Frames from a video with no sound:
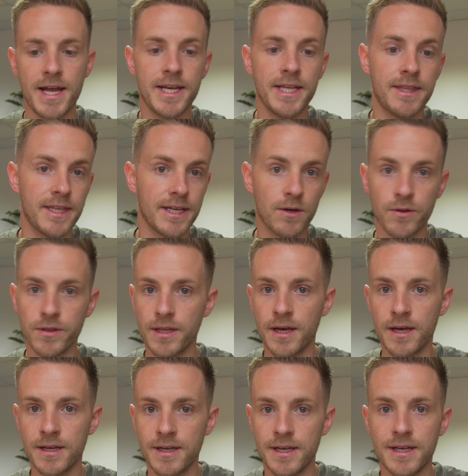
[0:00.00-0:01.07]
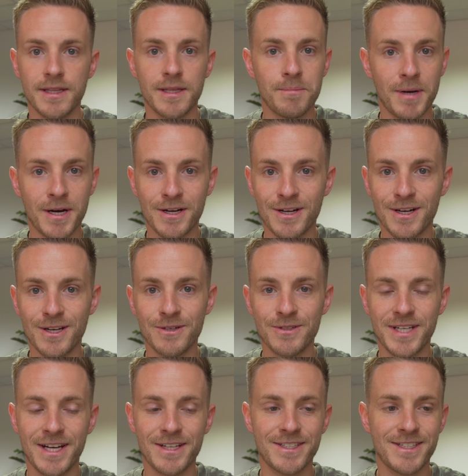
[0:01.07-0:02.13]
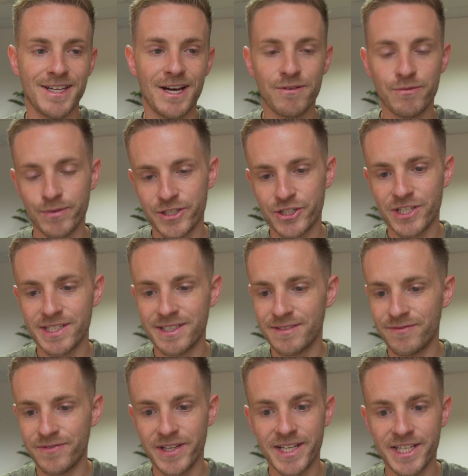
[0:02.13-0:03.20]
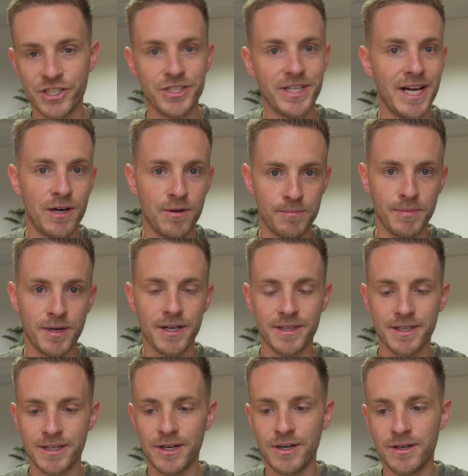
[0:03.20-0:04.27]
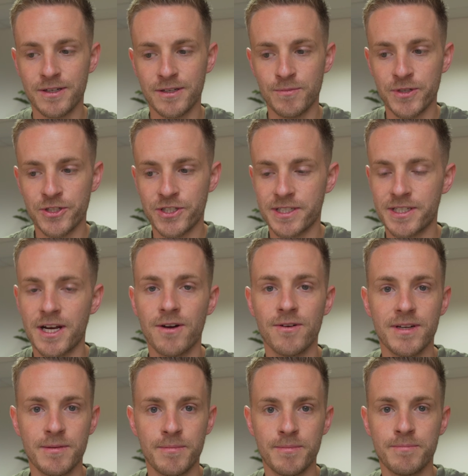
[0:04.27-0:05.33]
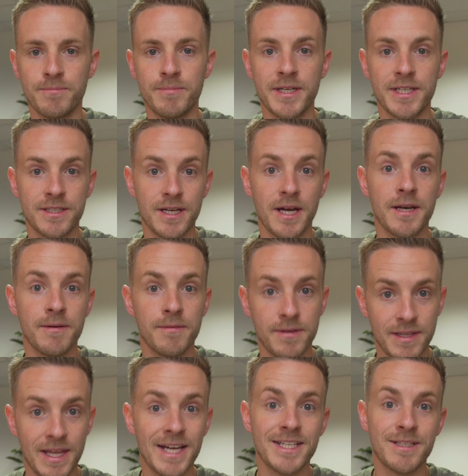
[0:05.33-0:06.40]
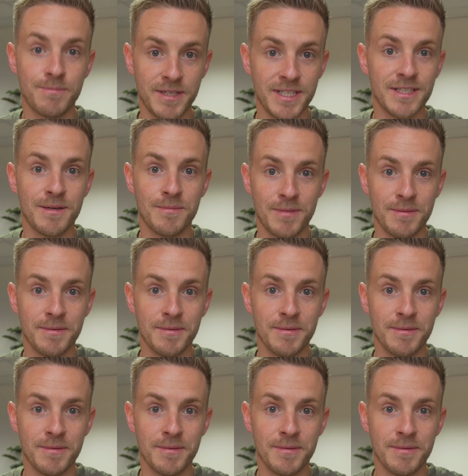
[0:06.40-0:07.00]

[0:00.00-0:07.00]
Anything on the bungalow down south, which is finished now, bar the garden, which is currently being done, that is being done by